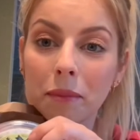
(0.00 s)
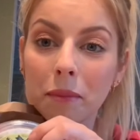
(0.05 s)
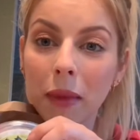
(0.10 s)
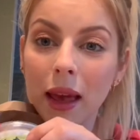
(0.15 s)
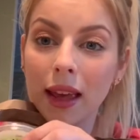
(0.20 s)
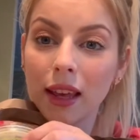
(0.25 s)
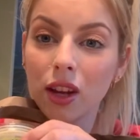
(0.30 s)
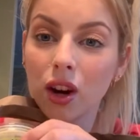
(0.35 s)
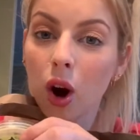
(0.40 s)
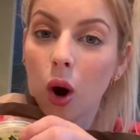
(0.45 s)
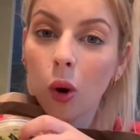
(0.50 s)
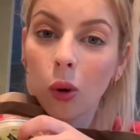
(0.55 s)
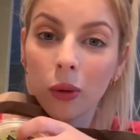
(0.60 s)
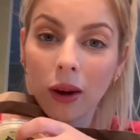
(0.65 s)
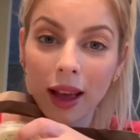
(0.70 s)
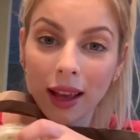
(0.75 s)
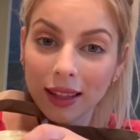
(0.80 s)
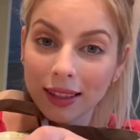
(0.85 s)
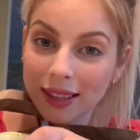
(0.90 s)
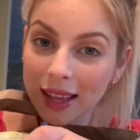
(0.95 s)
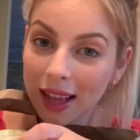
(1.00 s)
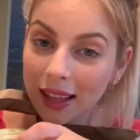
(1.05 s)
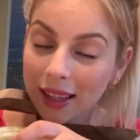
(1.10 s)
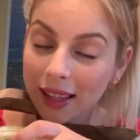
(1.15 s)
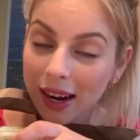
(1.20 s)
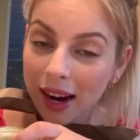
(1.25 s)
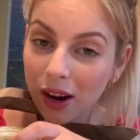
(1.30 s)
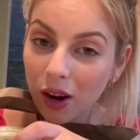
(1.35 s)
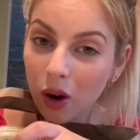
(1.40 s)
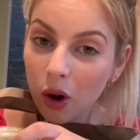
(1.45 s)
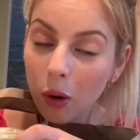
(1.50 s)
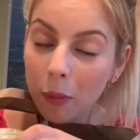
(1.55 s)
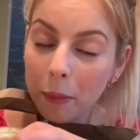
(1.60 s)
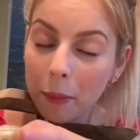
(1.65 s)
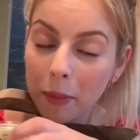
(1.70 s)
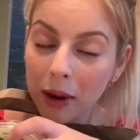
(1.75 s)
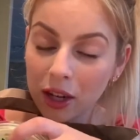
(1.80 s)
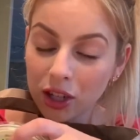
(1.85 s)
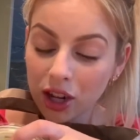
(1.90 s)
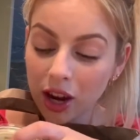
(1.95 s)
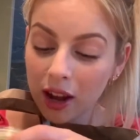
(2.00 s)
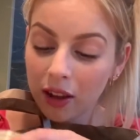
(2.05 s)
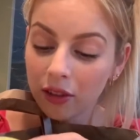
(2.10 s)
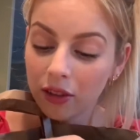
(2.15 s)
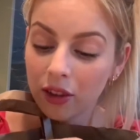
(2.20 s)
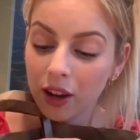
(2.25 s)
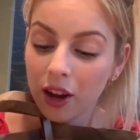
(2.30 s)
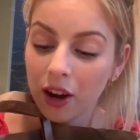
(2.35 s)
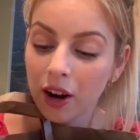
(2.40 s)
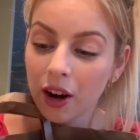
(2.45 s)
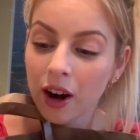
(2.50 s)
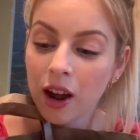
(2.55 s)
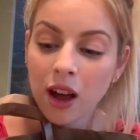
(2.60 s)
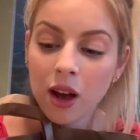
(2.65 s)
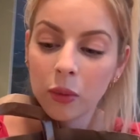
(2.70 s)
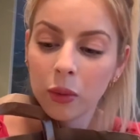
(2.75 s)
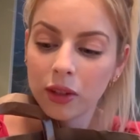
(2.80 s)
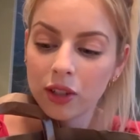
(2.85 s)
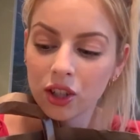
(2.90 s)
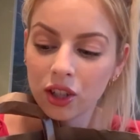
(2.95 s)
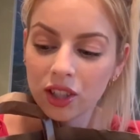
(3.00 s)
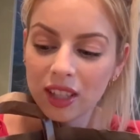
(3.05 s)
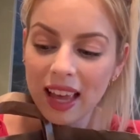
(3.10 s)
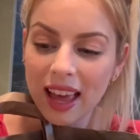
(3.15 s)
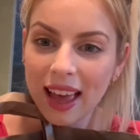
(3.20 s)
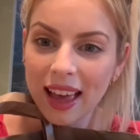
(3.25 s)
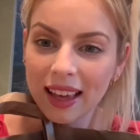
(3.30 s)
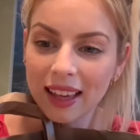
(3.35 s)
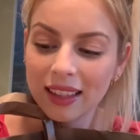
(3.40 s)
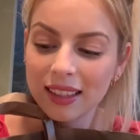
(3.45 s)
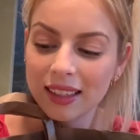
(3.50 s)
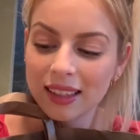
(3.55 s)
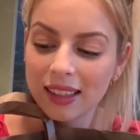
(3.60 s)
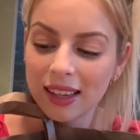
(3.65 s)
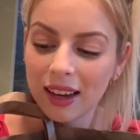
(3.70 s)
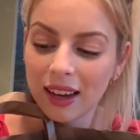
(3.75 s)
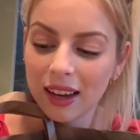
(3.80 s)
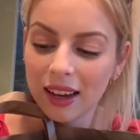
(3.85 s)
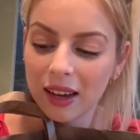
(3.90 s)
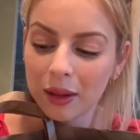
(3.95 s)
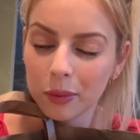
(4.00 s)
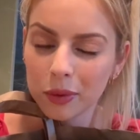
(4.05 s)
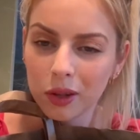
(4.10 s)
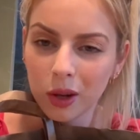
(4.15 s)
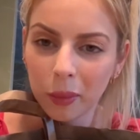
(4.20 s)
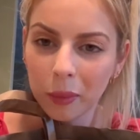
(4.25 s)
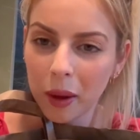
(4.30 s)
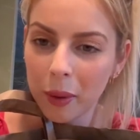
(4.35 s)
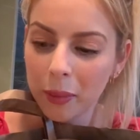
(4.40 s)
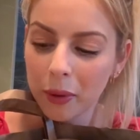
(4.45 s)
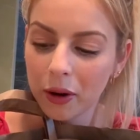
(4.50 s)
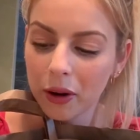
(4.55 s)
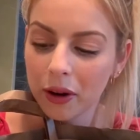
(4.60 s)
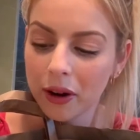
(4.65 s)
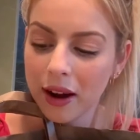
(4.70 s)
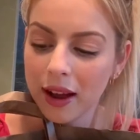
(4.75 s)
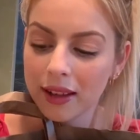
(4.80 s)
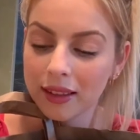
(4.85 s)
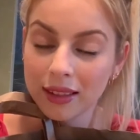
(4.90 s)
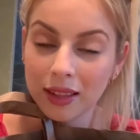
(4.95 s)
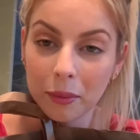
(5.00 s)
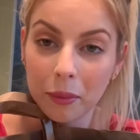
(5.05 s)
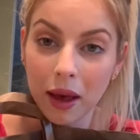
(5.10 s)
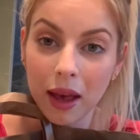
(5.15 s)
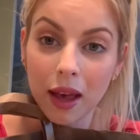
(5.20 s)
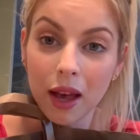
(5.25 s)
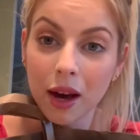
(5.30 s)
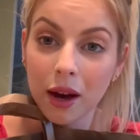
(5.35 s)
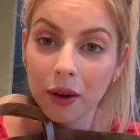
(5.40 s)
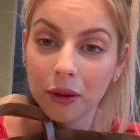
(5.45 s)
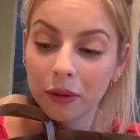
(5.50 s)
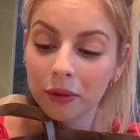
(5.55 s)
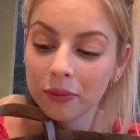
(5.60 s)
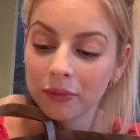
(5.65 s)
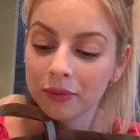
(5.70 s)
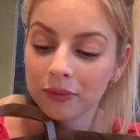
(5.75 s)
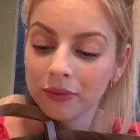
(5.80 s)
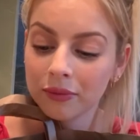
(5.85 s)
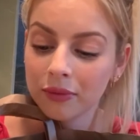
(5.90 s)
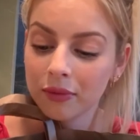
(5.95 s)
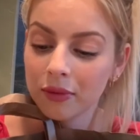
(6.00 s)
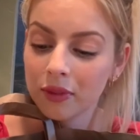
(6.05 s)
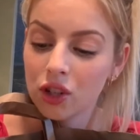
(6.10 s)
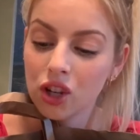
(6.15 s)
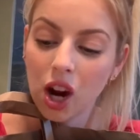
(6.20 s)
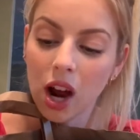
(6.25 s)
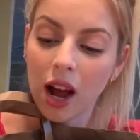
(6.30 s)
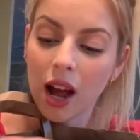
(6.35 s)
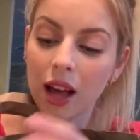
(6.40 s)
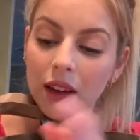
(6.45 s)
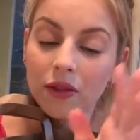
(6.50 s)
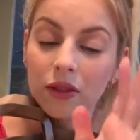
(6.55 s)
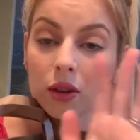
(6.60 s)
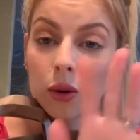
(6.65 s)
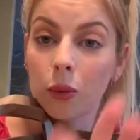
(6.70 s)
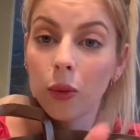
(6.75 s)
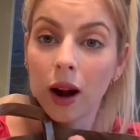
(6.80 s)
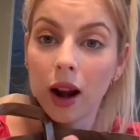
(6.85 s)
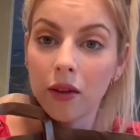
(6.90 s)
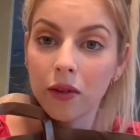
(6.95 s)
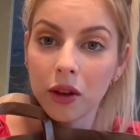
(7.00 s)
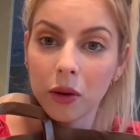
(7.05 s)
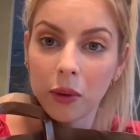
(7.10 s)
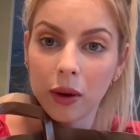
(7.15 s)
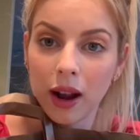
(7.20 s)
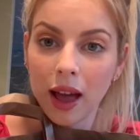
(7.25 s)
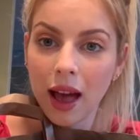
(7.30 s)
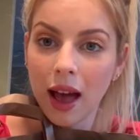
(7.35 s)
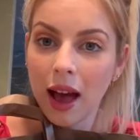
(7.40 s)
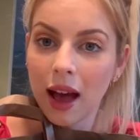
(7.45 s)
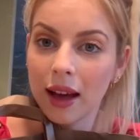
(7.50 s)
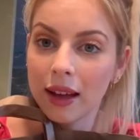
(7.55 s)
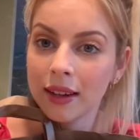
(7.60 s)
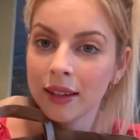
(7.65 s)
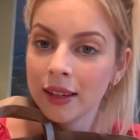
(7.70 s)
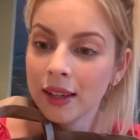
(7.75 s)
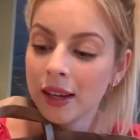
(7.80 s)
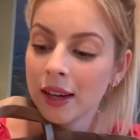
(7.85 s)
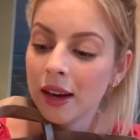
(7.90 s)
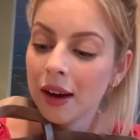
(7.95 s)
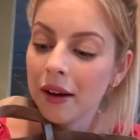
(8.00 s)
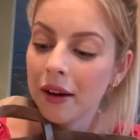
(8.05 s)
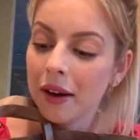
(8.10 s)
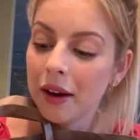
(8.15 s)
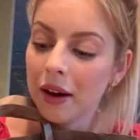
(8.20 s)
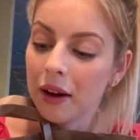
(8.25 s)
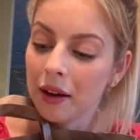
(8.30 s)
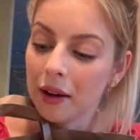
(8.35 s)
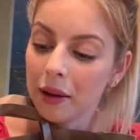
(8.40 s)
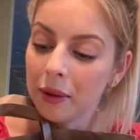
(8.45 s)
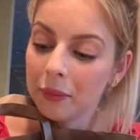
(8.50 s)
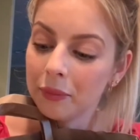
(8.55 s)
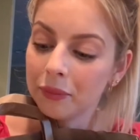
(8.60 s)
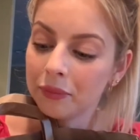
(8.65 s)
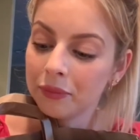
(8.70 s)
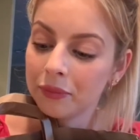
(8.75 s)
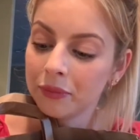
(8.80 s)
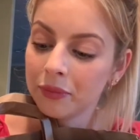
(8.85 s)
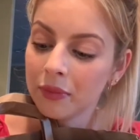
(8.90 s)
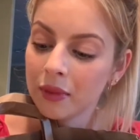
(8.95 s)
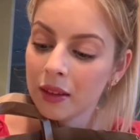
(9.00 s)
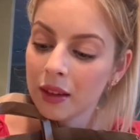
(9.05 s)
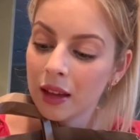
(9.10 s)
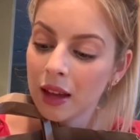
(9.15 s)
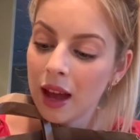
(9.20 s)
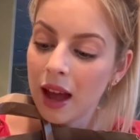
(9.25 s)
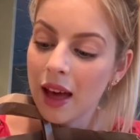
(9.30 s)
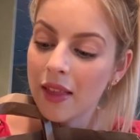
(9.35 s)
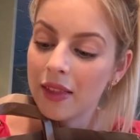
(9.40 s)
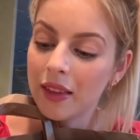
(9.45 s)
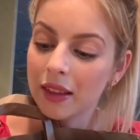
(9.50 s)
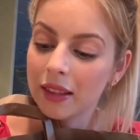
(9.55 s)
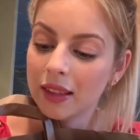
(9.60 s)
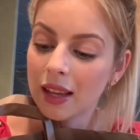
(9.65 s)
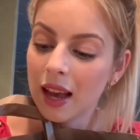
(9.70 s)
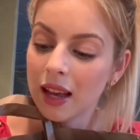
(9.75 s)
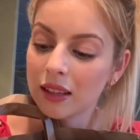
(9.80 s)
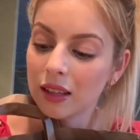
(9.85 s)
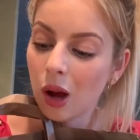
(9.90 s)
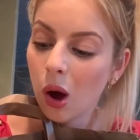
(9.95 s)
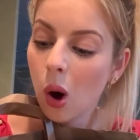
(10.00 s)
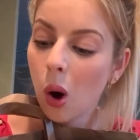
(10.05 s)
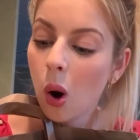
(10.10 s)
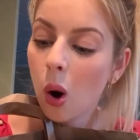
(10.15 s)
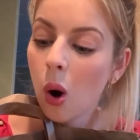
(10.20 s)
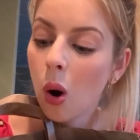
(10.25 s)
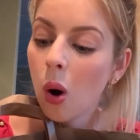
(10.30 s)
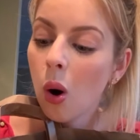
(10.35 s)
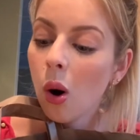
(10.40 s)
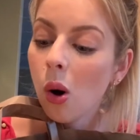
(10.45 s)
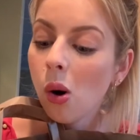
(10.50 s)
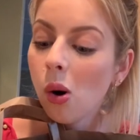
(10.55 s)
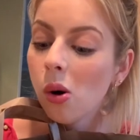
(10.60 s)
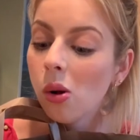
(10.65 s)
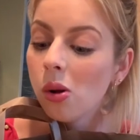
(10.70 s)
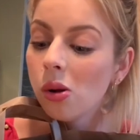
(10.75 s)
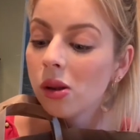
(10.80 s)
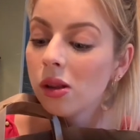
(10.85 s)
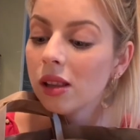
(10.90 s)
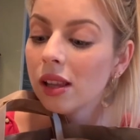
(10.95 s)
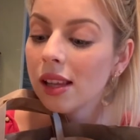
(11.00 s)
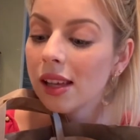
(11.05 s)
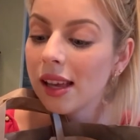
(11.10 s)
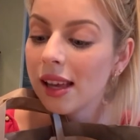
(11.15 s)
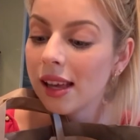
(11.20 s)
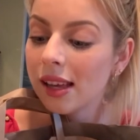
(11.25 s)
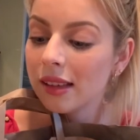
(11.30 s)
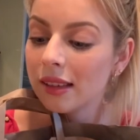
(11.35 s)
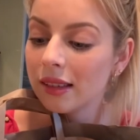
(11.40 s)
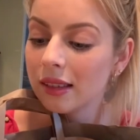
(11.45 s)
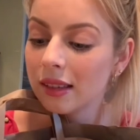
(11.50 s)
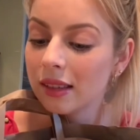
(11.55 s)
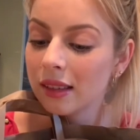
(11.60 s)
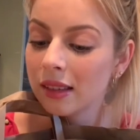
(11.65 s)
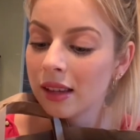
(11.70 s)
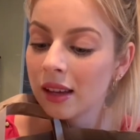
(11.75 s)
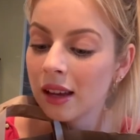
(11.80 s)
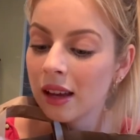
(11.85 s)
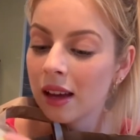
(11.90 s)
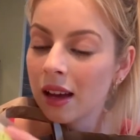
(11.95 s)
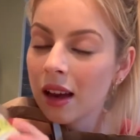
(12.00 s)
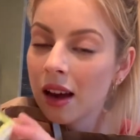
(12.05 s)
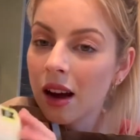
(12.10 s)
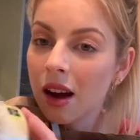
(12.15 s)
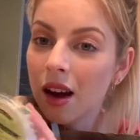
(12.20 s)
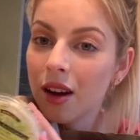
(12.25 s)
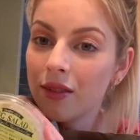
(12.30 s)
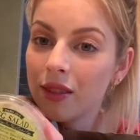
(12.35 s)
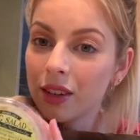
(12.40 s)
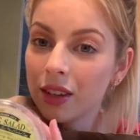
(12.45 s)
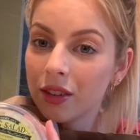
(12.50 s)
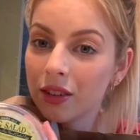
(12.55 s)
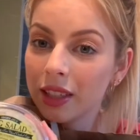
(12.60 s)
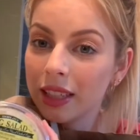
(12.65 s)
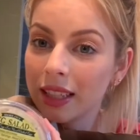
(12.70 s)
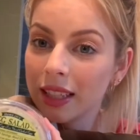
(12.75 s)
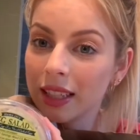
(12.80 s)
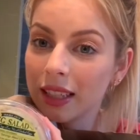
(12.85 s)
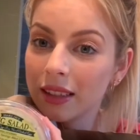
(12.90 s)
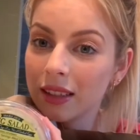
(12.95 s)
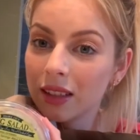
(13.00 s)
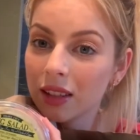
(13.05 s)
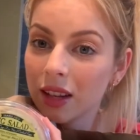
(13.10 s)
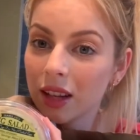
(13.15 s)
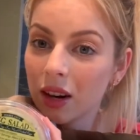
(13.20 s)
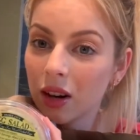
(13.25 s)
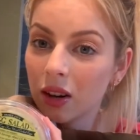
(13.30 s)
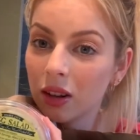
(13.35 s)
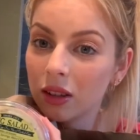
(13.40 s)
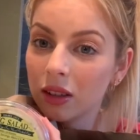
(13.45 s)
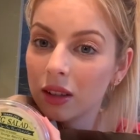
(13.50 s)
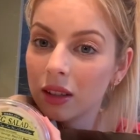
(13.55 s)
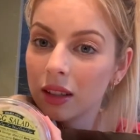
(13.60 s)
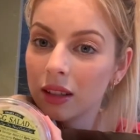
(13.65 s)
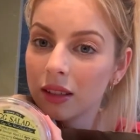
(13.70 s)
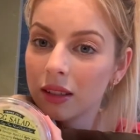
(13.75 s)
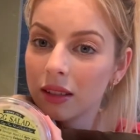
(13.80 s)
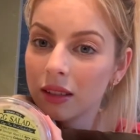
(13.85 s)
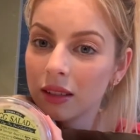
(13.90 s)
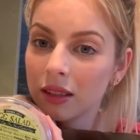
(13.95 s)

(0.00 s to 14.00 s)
make your own egg salad at home much healthier with just eggs, um, salt, pepper, and some mayo, chives, or whatever you want to add. Um, and this has a whole list of ingredients. Look at all of this.